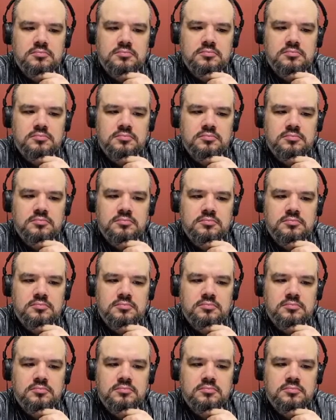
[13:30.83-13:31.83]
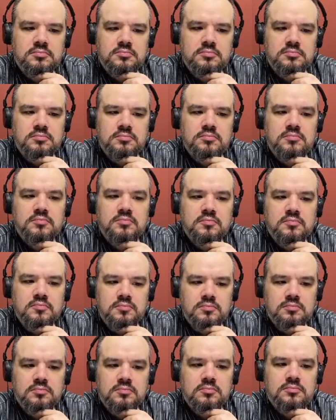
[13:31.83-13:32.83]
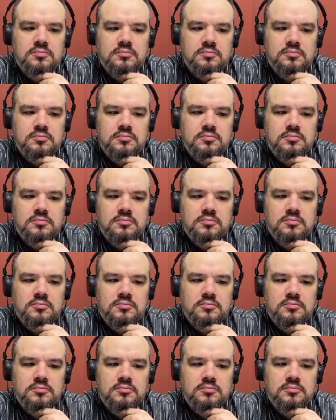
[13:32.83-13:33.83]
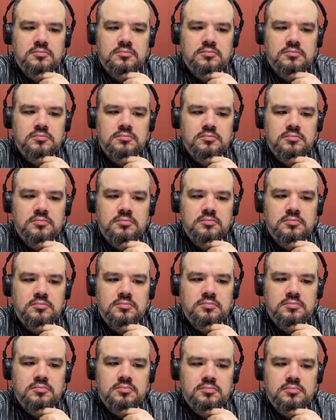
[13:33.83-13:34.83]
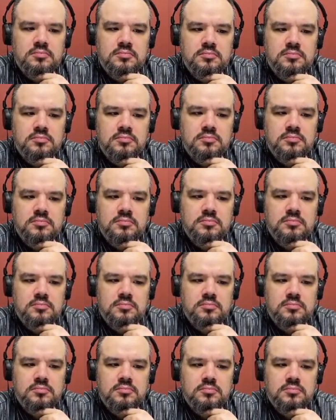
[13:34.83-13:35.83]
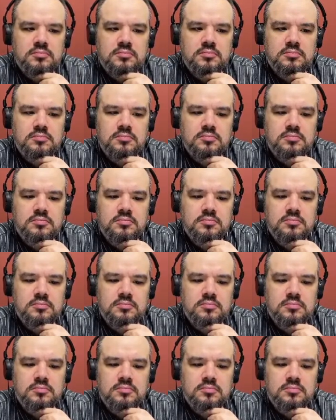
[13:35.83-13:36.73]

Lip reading: The person shown says nothing.